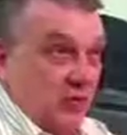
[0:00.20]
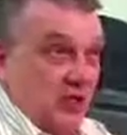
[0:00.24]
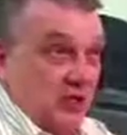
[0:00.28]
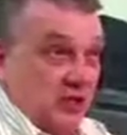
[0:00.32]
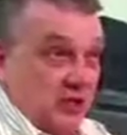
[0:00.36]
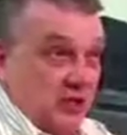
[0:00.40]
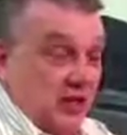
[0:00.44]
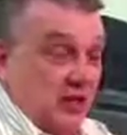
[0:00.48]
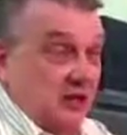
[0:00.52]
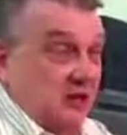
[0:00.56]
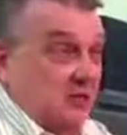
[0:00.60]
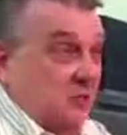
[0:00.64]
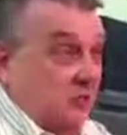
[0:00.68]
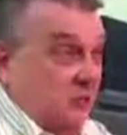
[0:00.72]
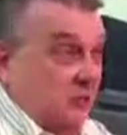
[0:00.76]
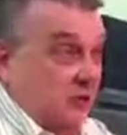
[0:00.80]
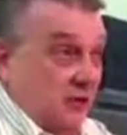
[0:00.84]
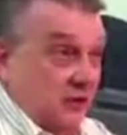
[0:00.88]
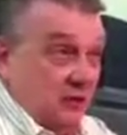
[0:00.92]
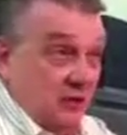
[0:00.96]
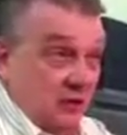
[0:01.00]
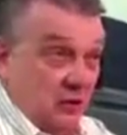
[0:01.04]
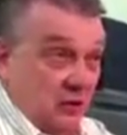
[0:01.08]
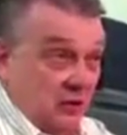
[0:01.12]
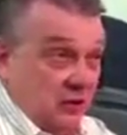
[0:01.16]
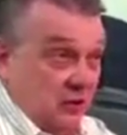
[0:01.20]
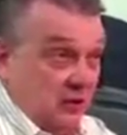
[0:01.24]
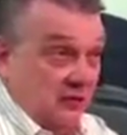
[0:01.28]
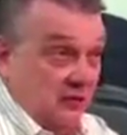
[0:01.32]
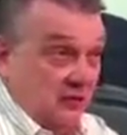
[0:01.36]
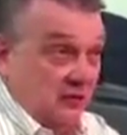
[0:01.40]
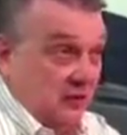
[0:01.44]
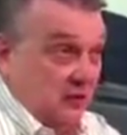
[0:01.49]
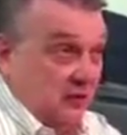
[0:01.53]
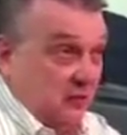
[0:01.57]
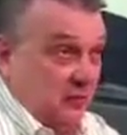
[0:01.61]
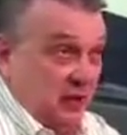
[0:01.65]
we said we're going
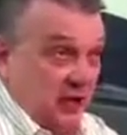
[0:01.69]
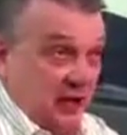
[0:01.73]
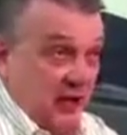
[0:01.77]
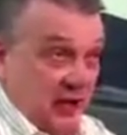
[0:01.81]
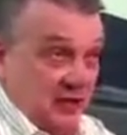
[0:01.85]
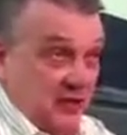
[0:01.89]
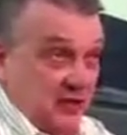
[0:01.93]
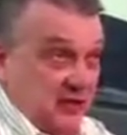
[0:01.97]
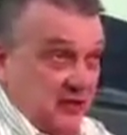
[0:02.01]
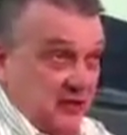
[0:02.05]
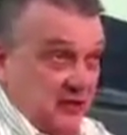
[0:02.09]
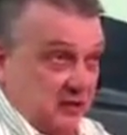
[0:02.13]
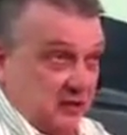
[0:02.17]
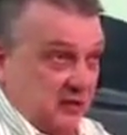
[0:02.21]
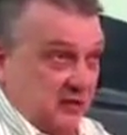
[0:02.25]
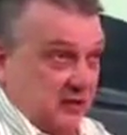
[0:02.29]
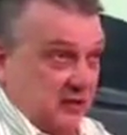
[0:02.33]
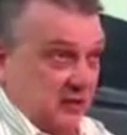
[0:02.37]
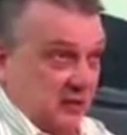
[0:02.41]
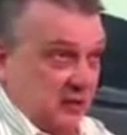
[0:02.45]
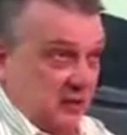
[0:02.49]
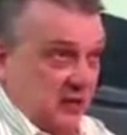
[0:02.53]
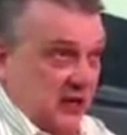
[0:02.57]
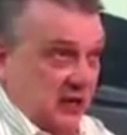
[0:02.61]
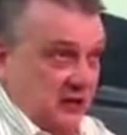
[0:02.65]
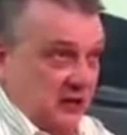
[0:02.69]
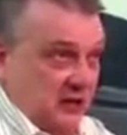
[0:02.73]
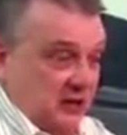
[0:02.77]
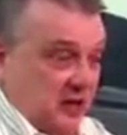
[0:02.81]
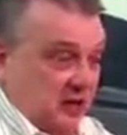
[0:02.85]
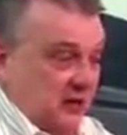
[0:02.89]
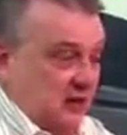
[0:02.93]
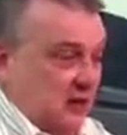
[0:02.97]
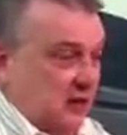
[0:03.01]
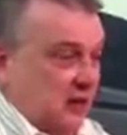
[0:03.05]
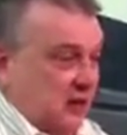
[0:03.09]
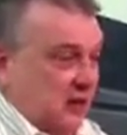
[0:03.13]
full blast to do this
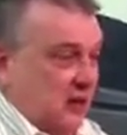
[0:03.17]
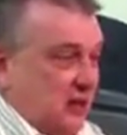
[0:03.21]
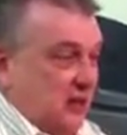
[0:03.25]
project.